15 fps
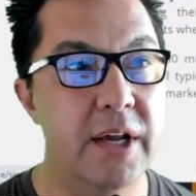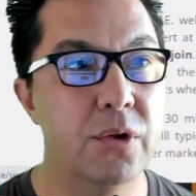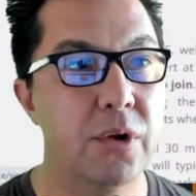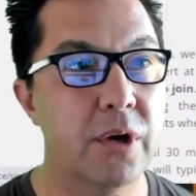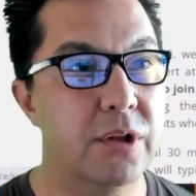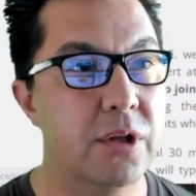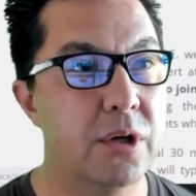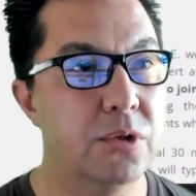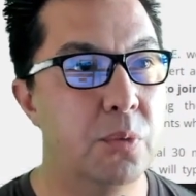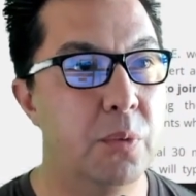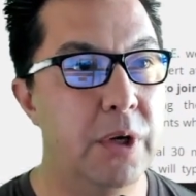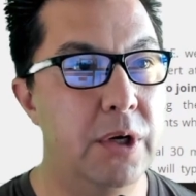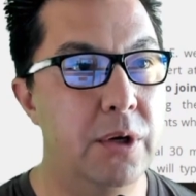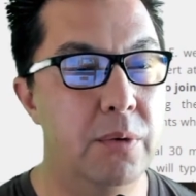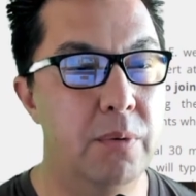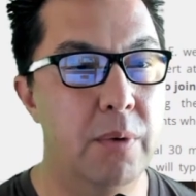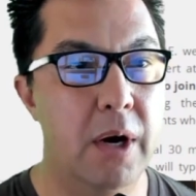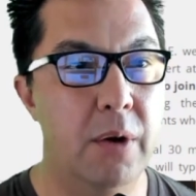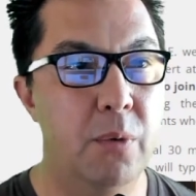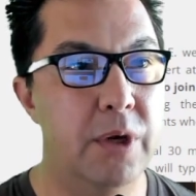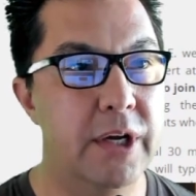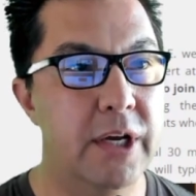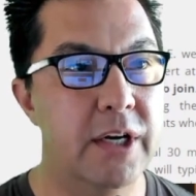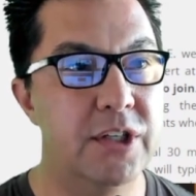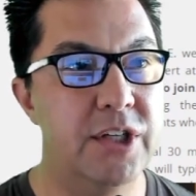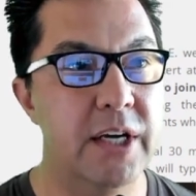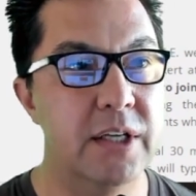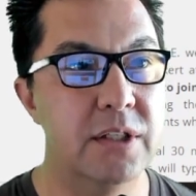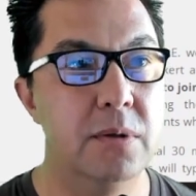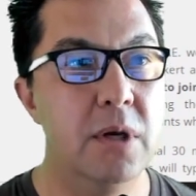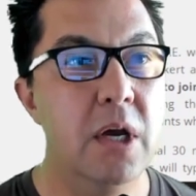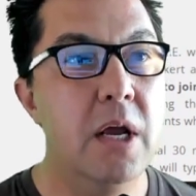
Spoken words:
a look at those when you get a chance.